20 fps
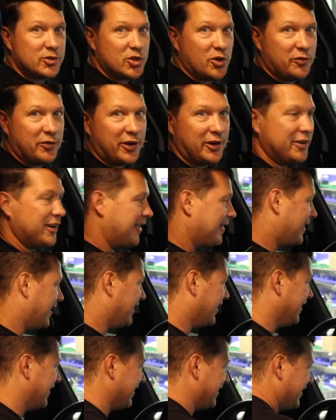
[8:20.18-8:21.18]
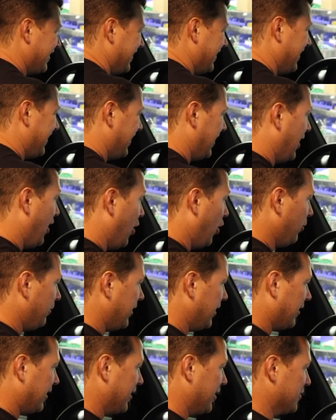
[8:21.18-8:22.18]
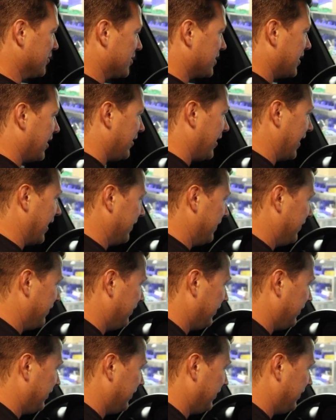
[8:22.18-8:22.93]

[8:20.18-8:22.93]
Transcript: So far, nothing. Oh, there it goes, all right.